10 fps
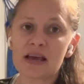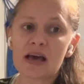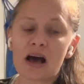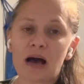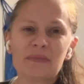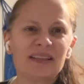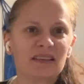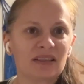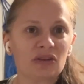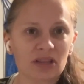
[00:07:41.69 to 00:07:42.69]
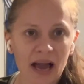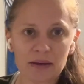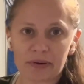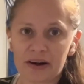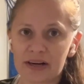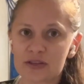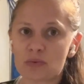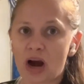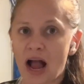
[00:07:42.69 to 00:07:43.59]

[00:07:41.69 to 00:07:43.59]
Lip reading: in the little libraries where